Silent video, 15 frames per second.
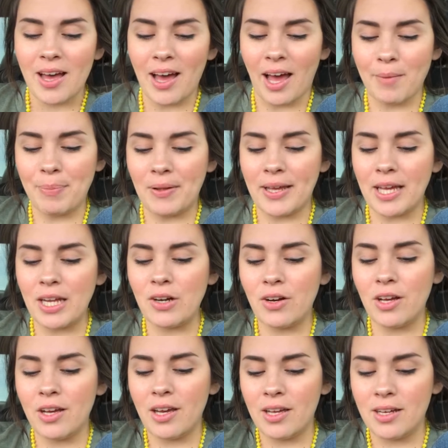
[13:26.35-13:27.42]
I plan
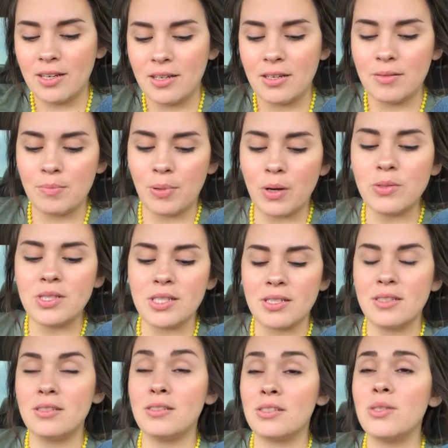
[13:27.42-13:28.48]
on
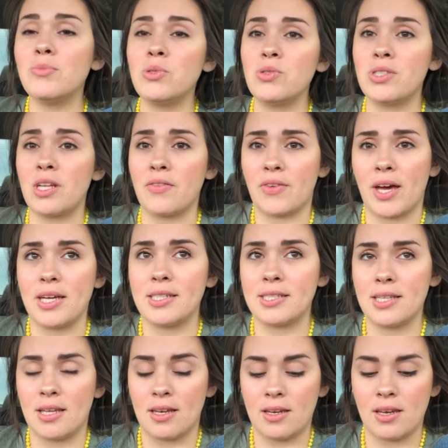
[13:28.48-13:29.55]
posting some new stuff,
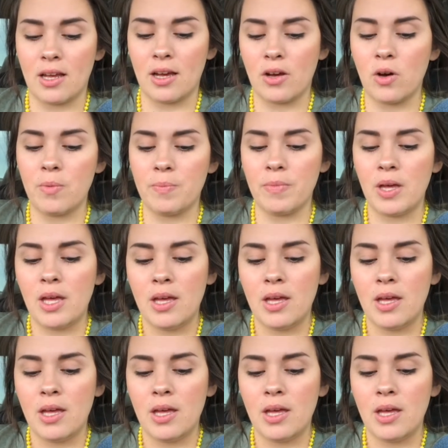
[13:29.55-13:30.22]
guys, and I hope